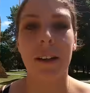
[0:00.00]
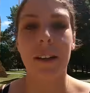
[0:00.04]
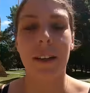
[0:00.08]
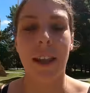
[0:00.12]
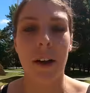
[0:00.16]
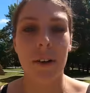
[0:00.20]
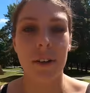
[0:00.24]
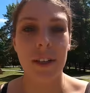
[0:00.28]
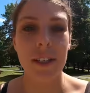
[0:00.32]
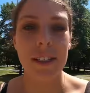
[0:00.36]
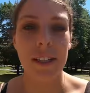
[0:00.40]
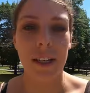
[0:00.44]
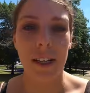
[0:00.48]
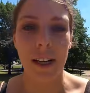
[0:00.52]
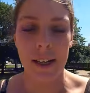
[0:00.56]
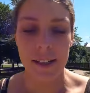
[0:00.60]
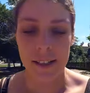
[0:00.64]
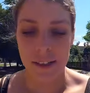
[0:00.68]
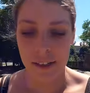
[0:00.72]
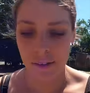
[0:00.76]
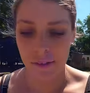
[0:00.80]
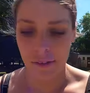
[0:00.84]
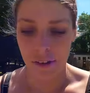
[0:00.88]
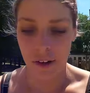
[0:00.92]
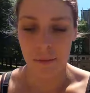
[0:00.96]
Now this
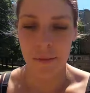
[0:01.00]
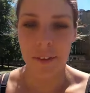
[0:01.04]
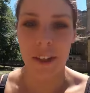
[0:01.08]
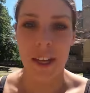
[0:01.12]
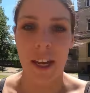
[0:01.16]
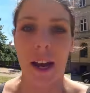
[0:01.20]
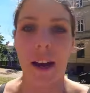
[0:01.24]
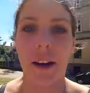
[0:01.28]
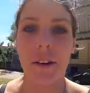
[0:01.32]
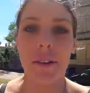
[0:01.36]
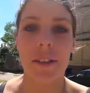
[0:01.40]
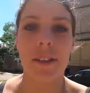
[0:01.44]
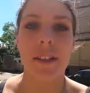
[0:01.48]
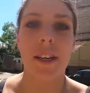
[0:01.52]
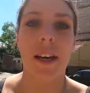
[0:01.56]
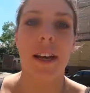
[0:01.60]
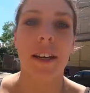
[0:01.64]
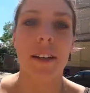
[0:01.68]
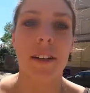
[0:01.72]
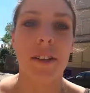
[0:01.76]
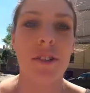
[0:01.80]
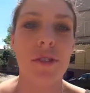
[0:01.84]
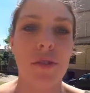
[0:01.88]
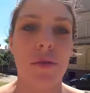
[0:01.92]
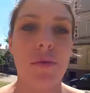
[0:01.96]
castle from the
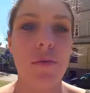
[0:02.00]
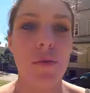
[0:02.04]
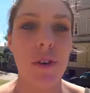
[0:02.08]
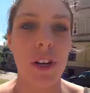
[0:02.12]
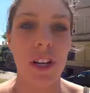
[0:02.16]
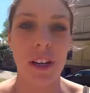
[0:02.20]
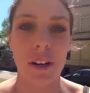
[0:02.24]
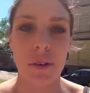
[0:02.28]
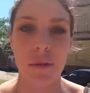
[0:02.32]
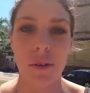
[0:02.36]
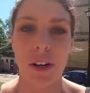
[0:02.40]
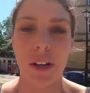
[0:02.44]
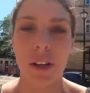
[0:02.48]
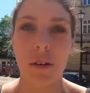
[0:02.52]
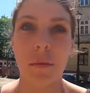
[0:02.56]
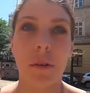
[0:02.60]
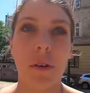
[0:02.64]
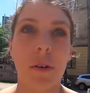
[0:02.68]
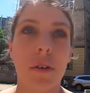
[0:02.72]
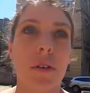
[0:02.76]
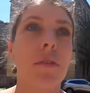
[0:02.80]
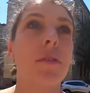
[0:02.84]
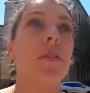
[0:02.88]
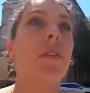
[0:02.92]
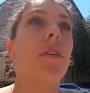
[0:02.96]
outside is really really
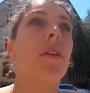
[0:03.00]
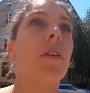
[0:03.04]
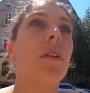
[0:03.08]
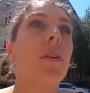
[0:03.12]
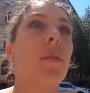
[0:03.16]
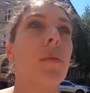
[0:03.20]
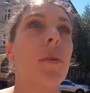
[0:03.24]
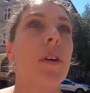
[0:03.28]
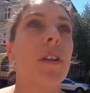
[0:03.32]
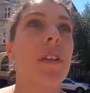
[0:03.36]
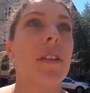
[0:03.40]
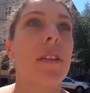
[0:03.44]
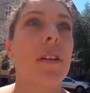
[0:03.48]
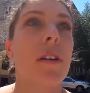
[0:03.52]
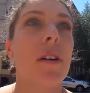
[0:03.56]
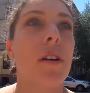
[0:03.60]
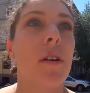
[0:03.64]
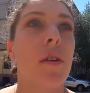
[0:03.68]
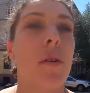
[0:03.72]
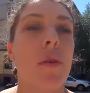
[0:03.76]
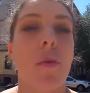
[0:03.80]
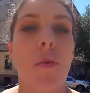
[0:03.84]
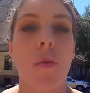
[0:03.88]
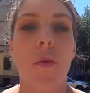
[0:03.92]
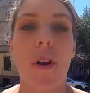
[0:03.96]
beautiful with
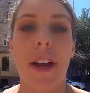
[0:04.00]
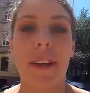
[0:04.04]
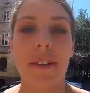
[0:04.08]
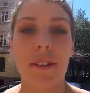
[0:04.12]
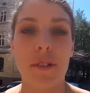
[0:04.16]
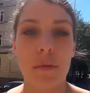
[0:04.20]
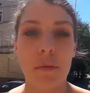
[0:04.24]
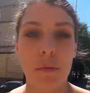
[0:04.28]
the red